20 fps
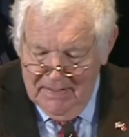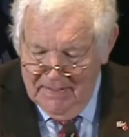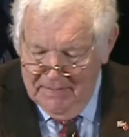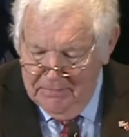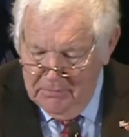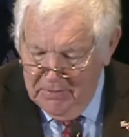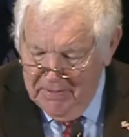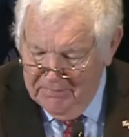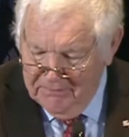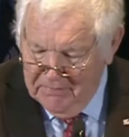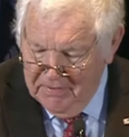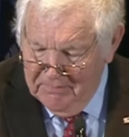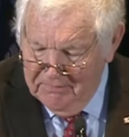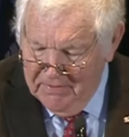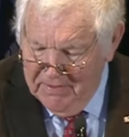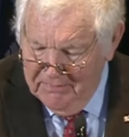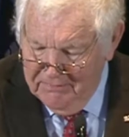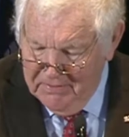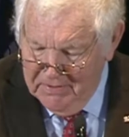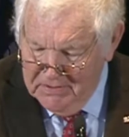You have to
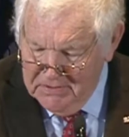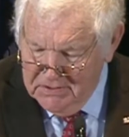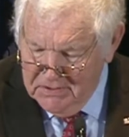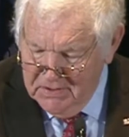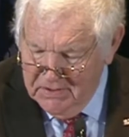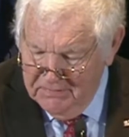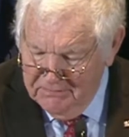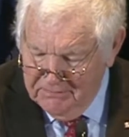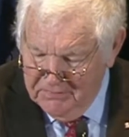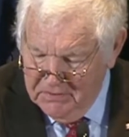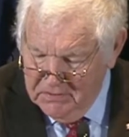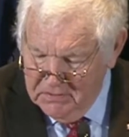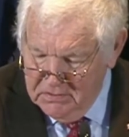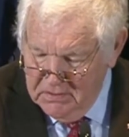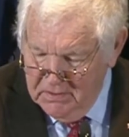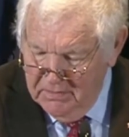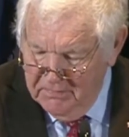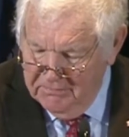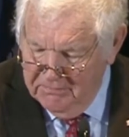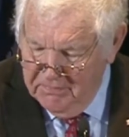have evidence
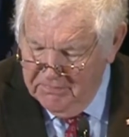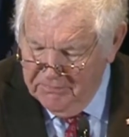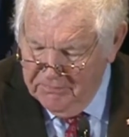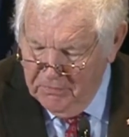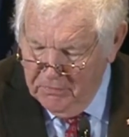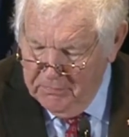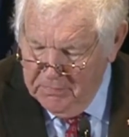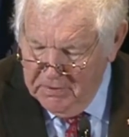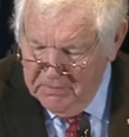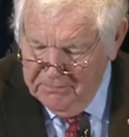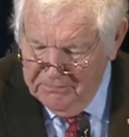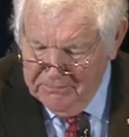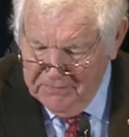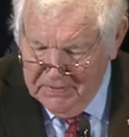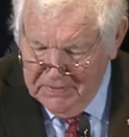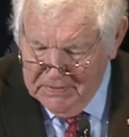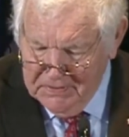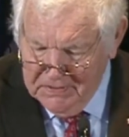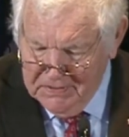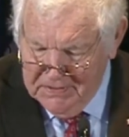of affirmative
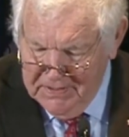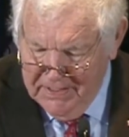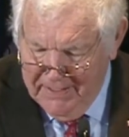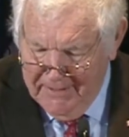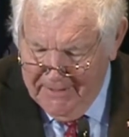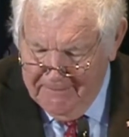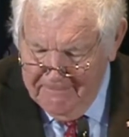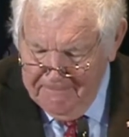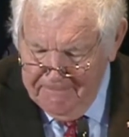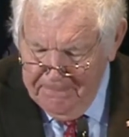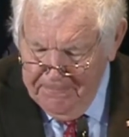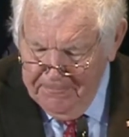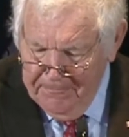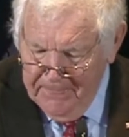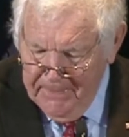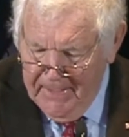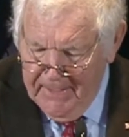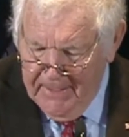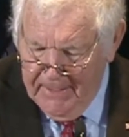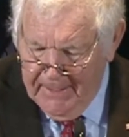consent.
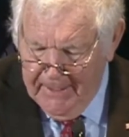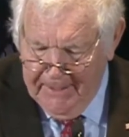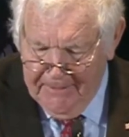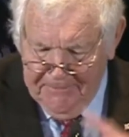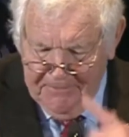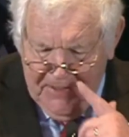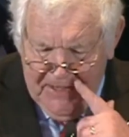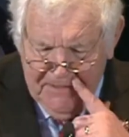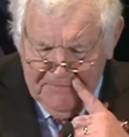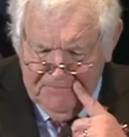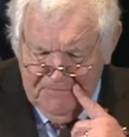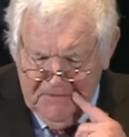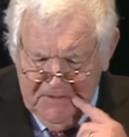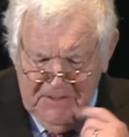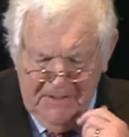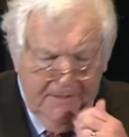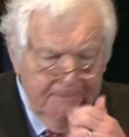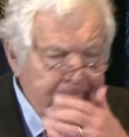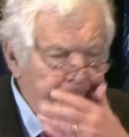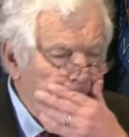
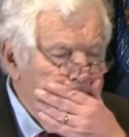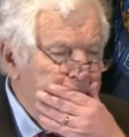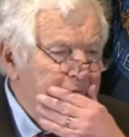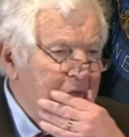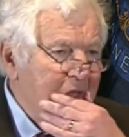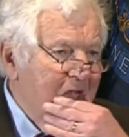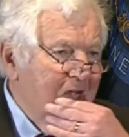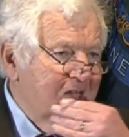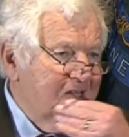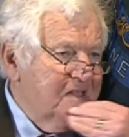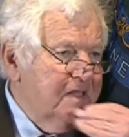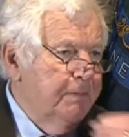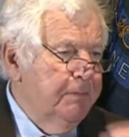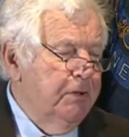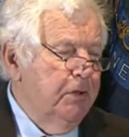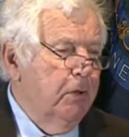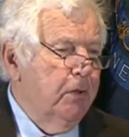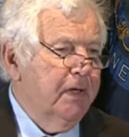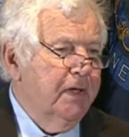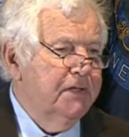Thankfully, some of
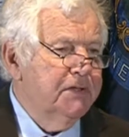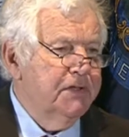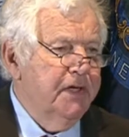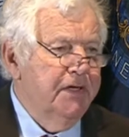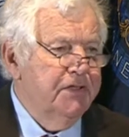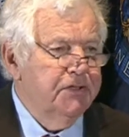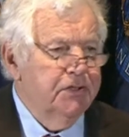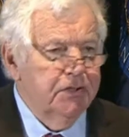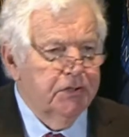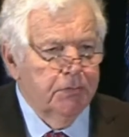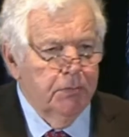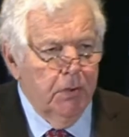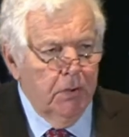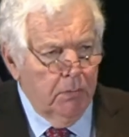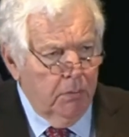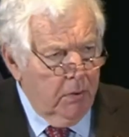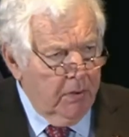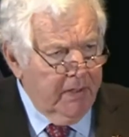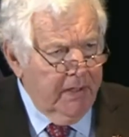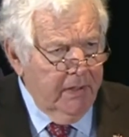the organizations we're
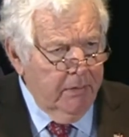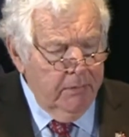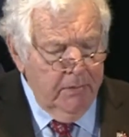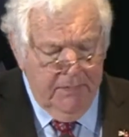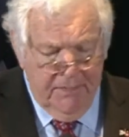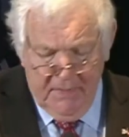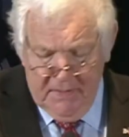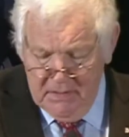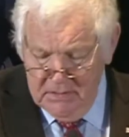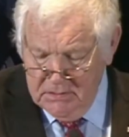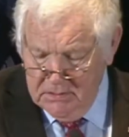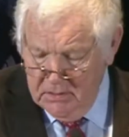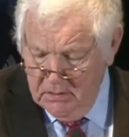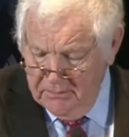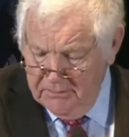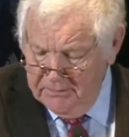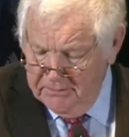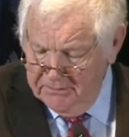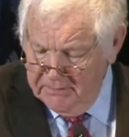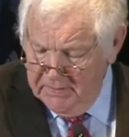working with, the
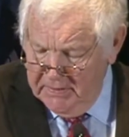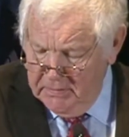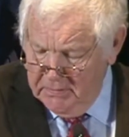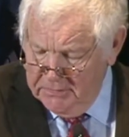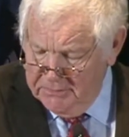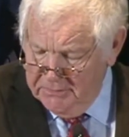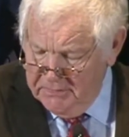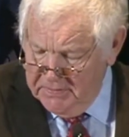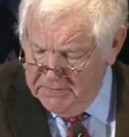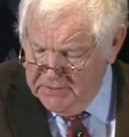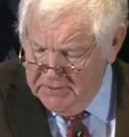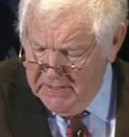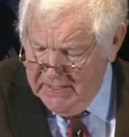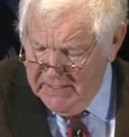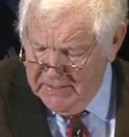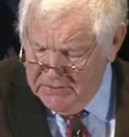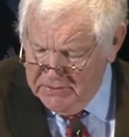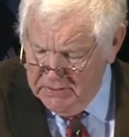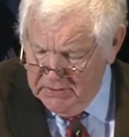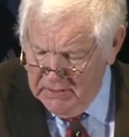Conservative Leaders for
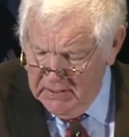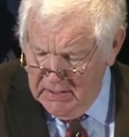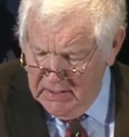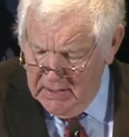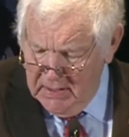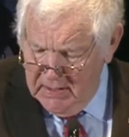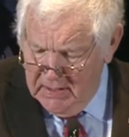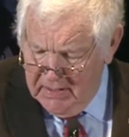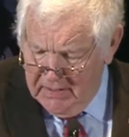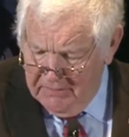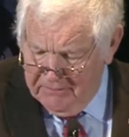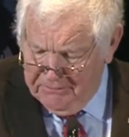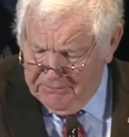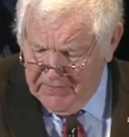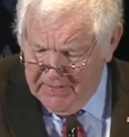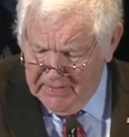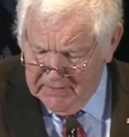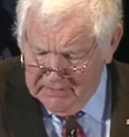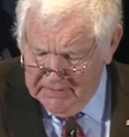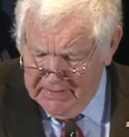Education, have
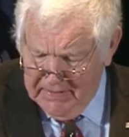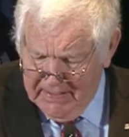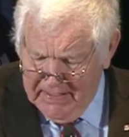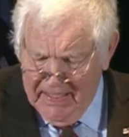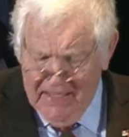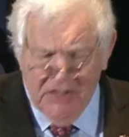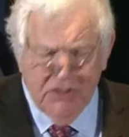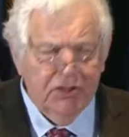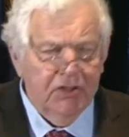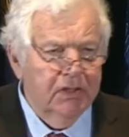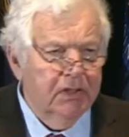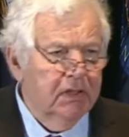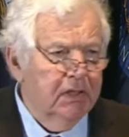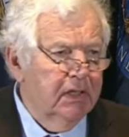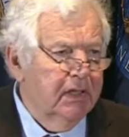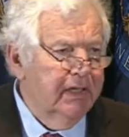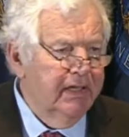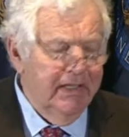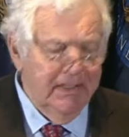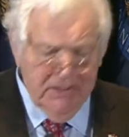filed litigation
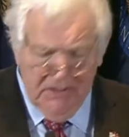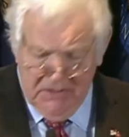in